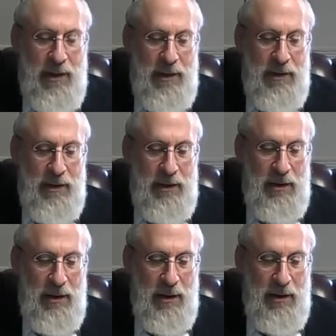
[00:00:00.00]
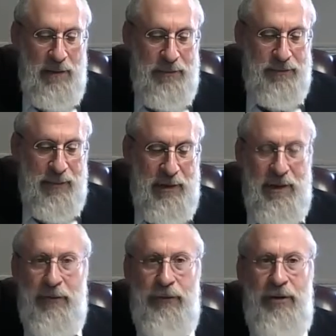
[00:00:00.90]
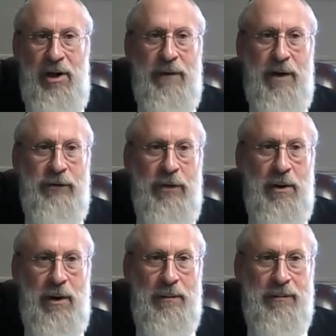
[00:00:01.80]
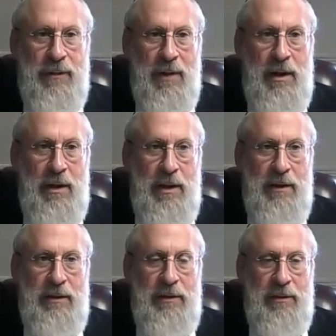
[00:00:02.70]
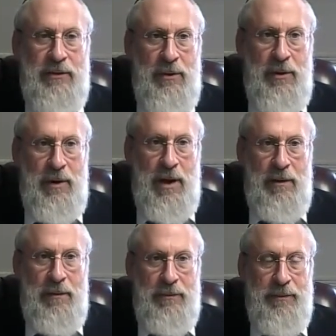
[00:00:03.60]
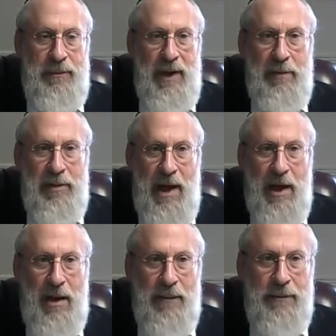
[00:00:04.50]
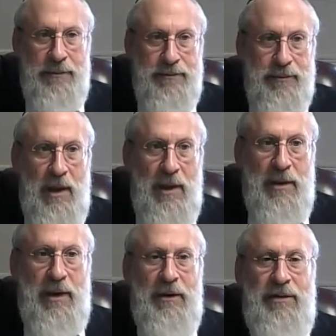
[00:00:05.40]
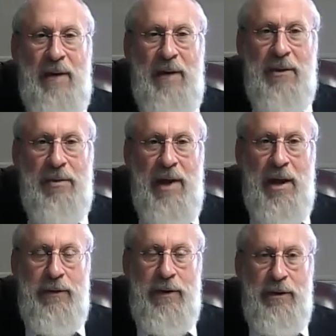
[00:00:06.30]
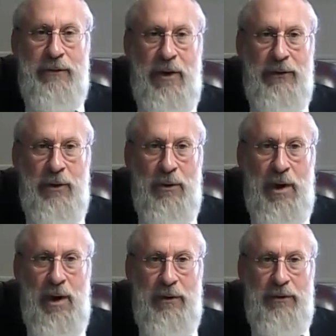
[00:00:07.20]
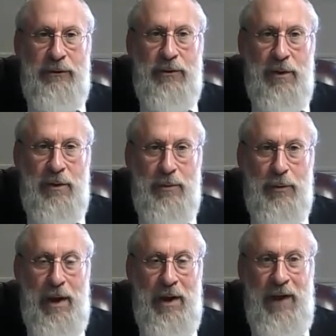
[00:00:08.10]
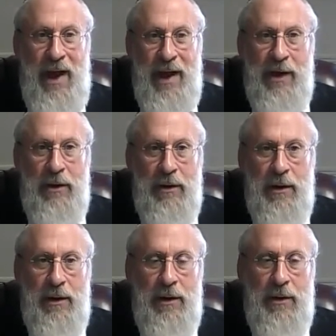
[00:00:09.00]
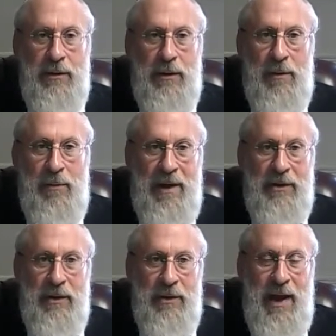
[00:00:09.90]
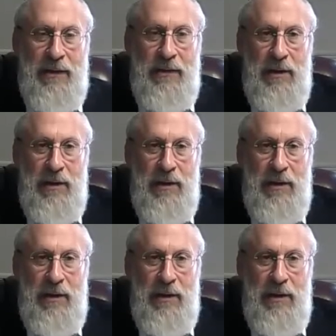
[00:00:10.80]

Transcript: in the din of Shia v'chazara, that to make a blech. The Iker Tam of the blech over there is also just as a heker, a reminder that